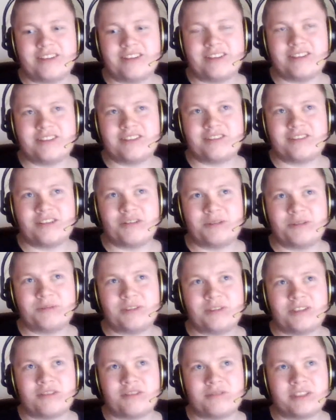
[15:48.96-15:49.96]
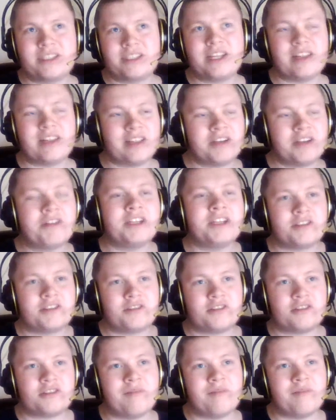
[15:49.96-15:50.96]
So still there is
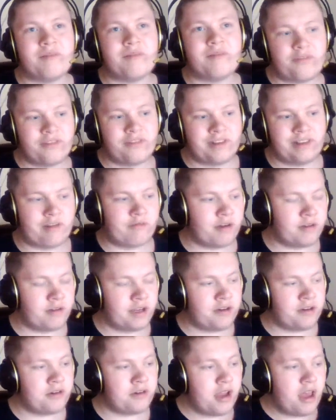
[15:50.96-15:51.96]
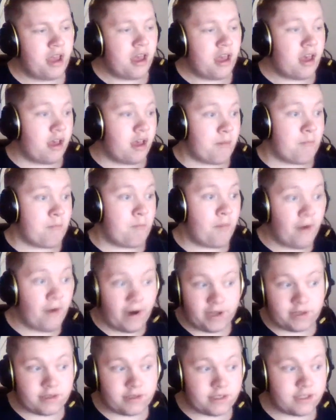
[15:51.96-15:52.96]
some fiddling around there.
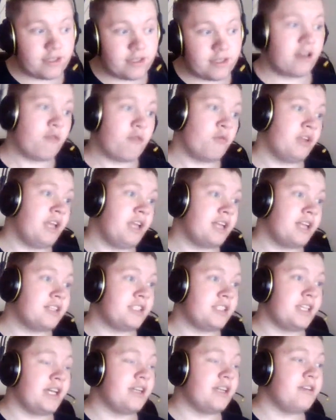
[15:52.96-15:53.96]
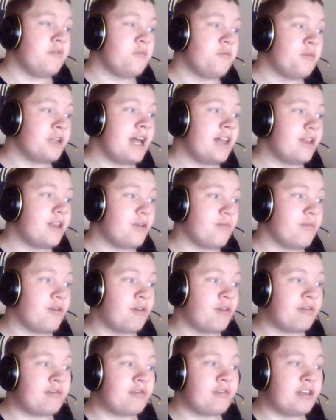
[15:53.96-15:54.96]
But with that said, what Halium
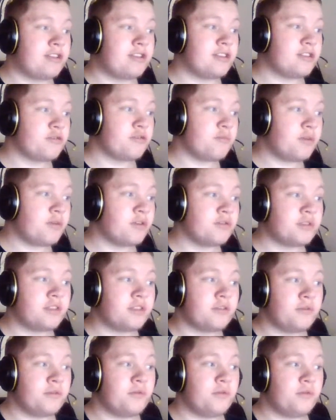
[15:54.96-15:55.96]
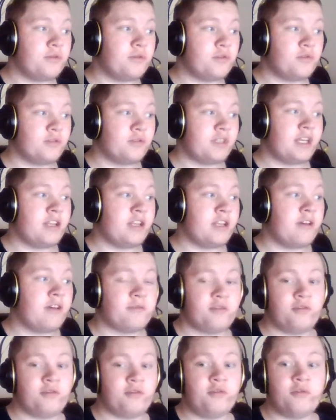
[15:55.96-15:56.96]
also is supposed to set out to
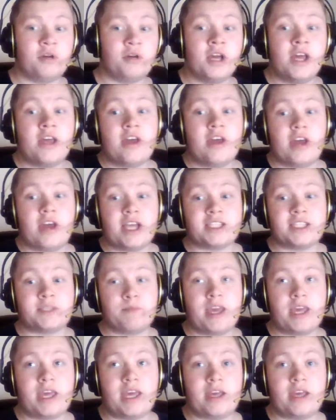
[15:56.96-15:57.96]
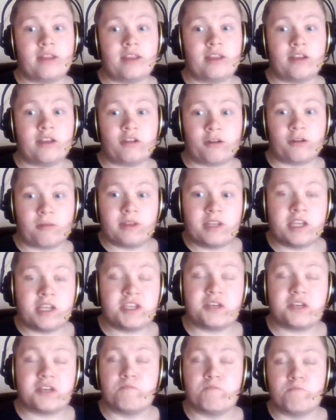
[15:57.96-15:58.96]
do is making the
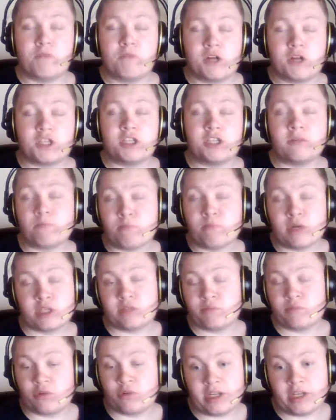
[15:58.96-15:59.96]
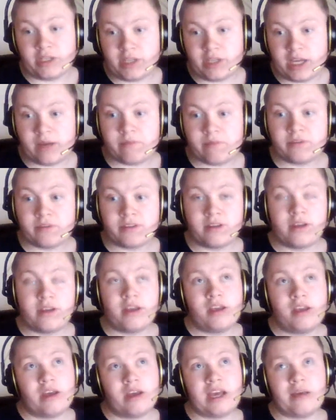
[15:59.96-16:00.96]
documentation much more in depth,
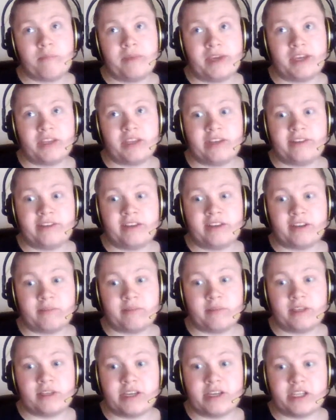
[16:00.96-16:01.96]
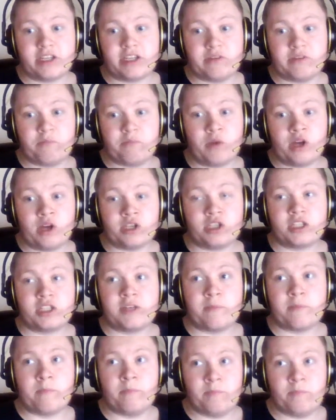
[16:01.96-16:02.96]
making the documentation much
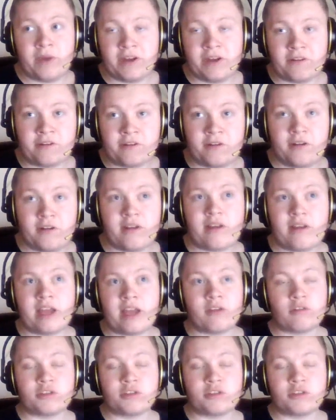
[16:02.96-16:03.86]
better, and also